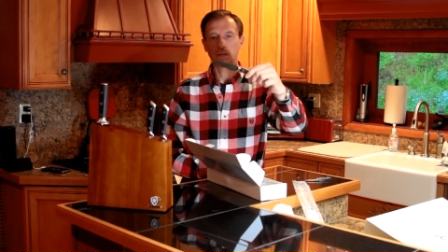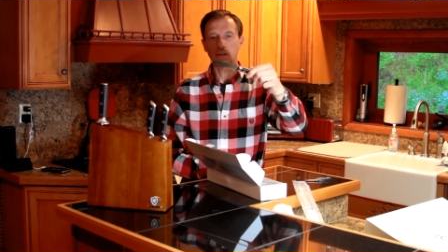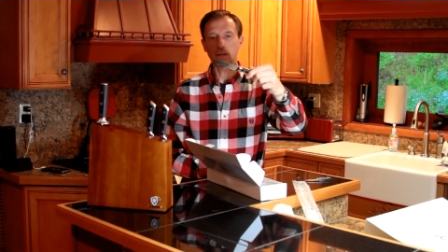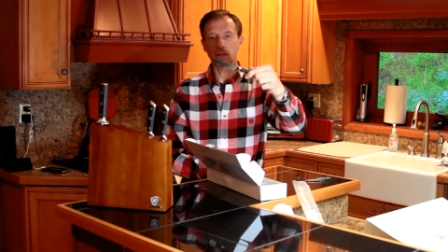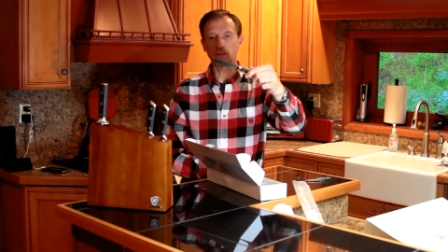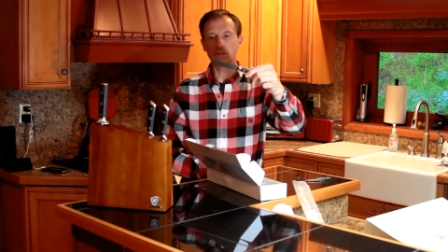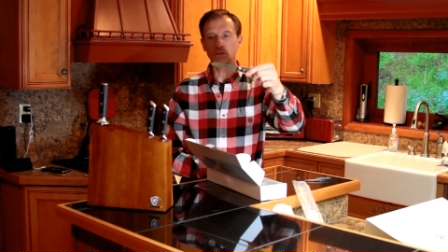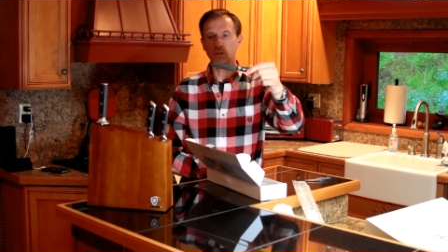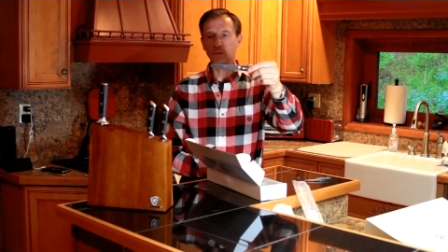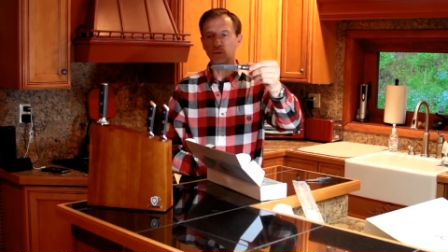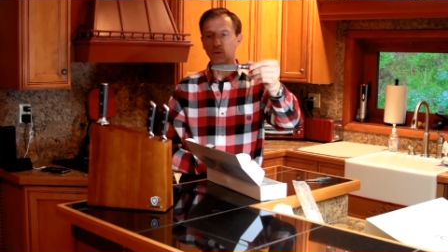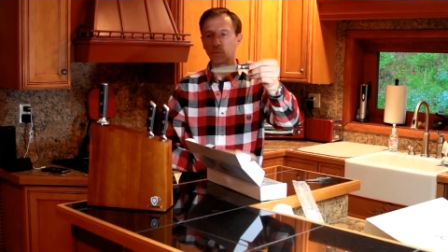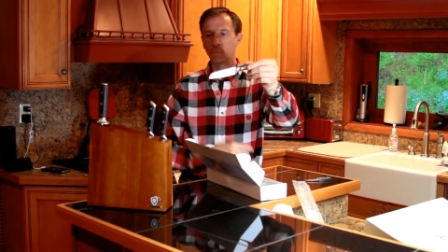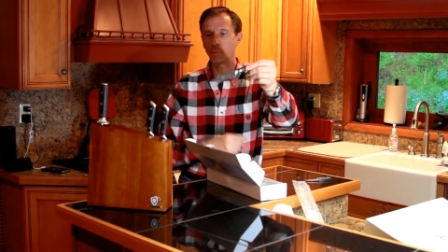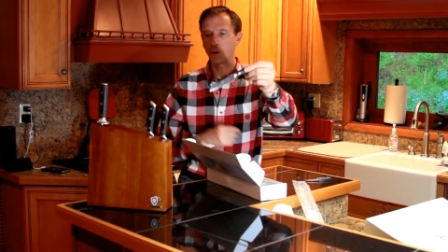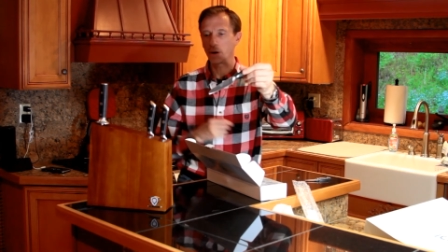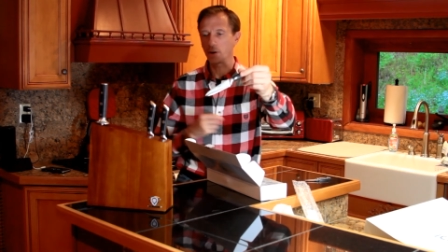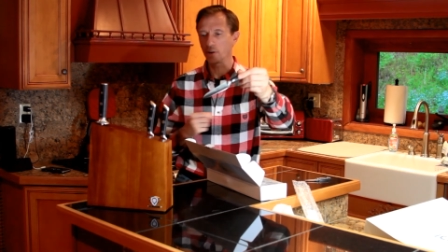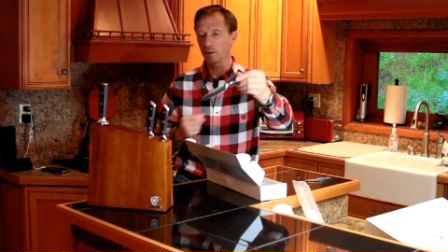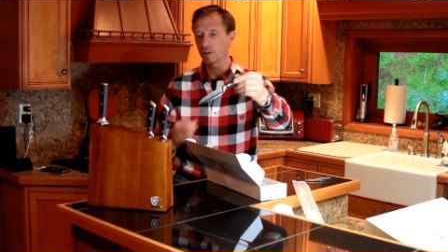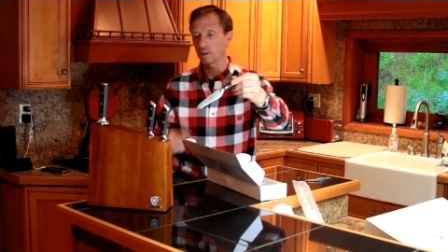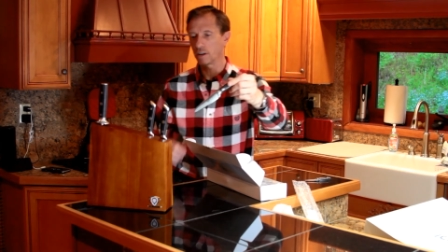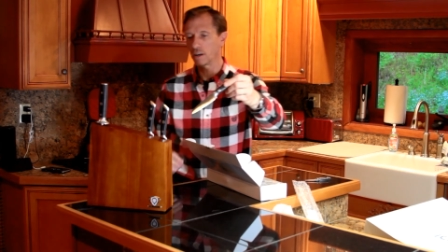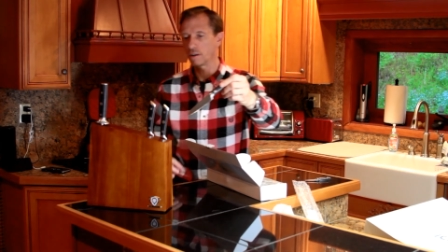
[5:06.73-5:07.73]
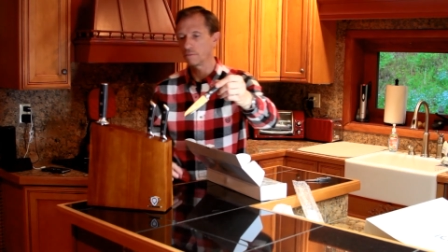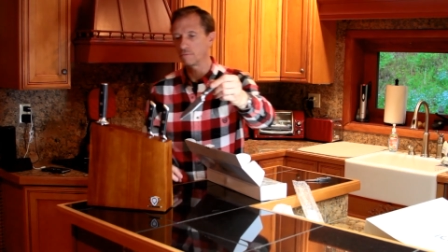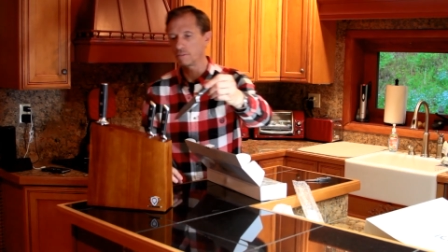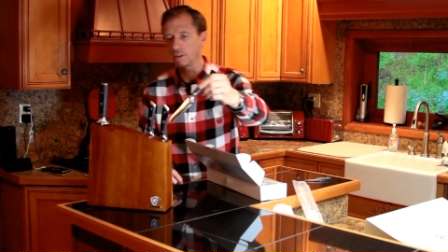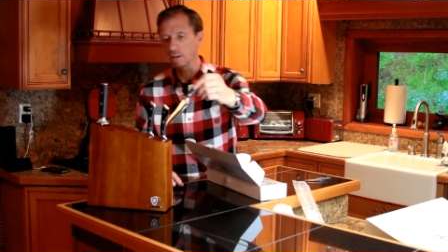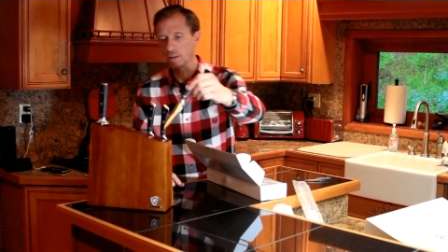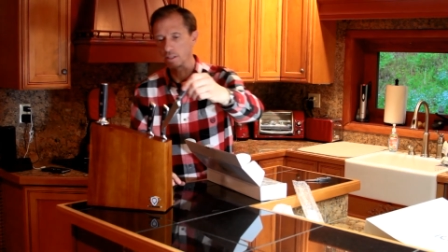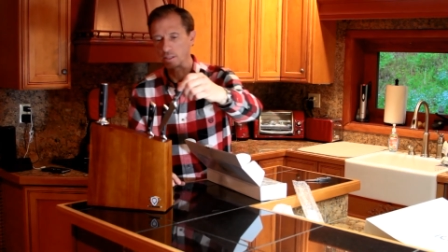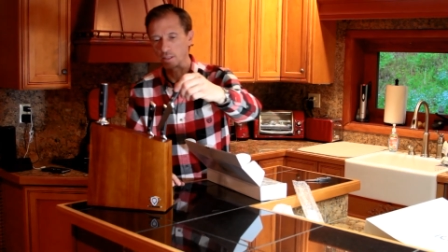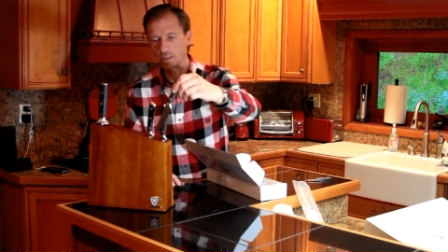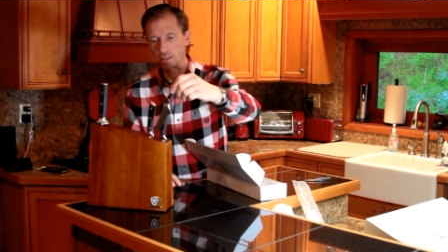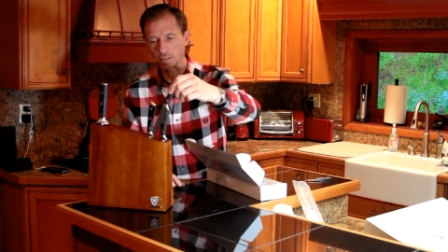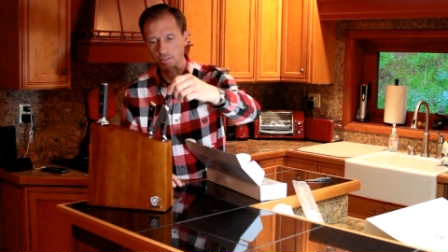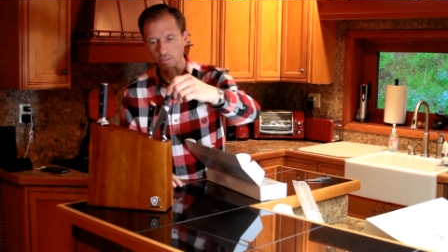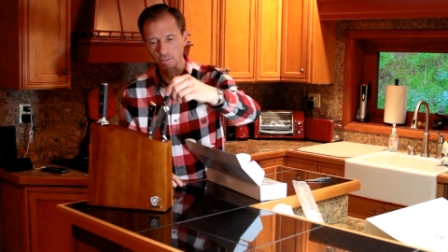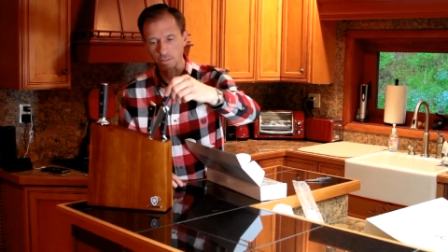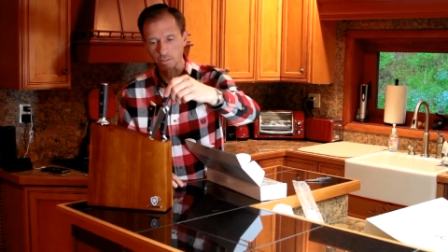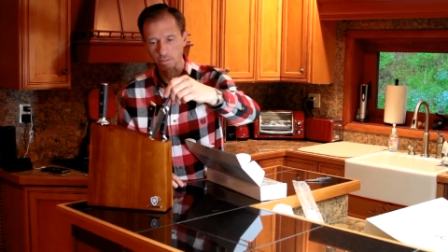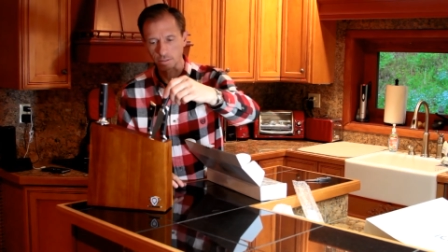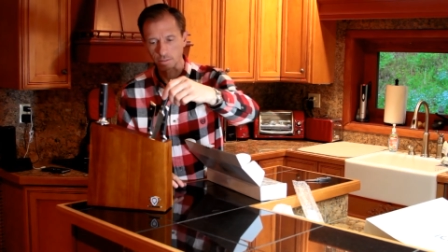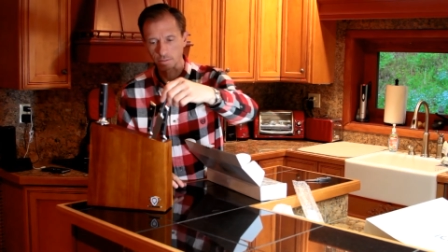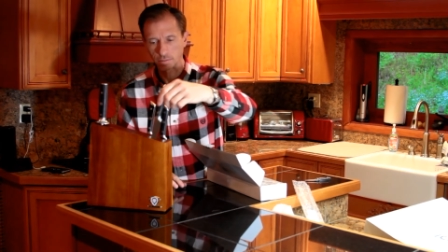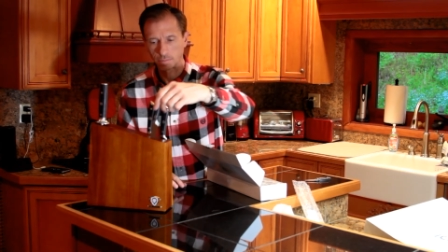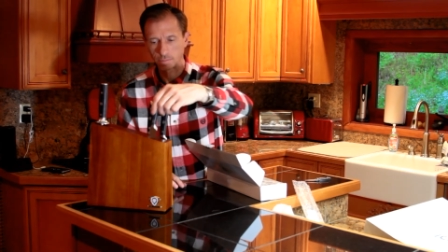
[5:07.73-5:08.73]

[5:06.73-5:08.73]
is a little paring knife like this.